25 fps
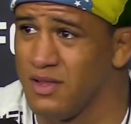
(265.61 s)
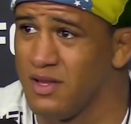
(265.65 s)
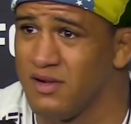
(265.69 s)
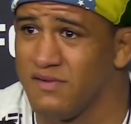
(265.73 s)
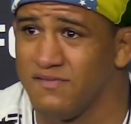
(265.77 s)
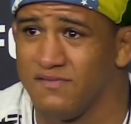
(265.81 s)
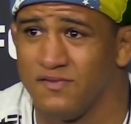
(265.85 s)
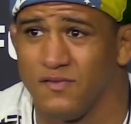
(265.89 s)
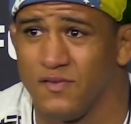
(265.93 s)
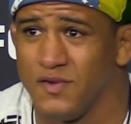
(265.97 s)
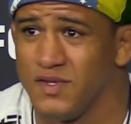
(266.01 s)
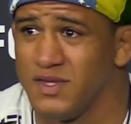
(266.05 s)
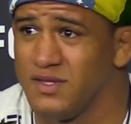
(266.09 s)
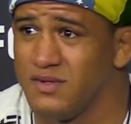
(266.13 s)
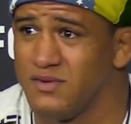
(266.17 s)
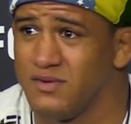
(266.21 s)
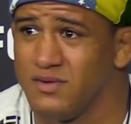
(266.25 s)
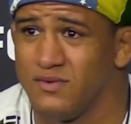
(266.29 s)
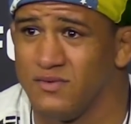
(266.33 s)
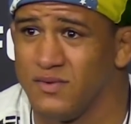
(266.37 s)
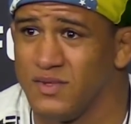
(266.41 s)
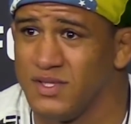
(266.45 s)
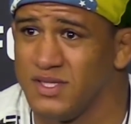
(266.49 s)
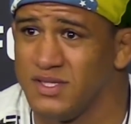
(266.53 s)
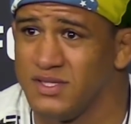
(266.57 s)
love with the
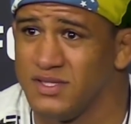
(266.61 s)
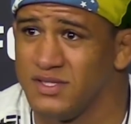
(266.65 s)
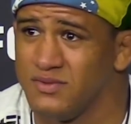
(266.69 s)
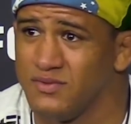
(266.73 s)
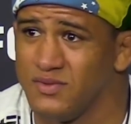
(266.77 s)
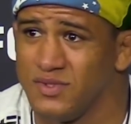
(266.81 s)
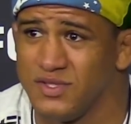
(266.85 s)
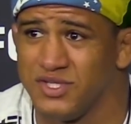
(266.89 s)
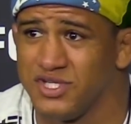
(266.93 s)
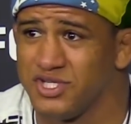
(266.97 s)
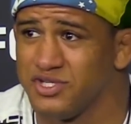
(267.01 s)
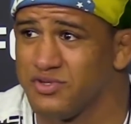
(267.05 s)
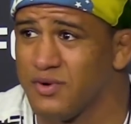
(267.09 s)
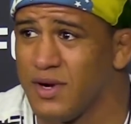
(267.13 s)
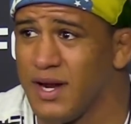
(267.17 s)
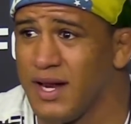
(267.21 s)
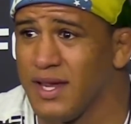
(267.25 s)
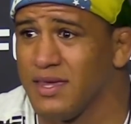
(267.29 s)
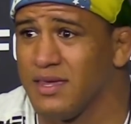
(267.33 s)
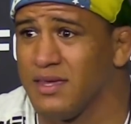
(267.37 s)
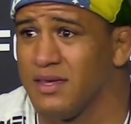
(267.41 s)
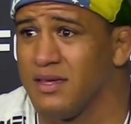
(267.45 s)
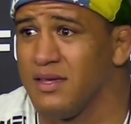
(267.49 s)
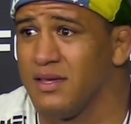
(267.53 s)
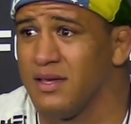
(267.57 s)
with the with the
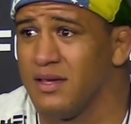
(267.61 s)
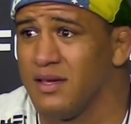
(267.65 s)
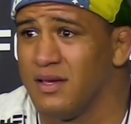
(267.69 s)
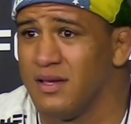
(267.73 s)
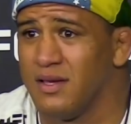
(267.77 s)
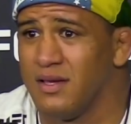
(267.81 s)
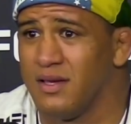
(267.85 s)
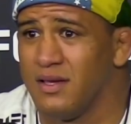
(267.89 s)
striking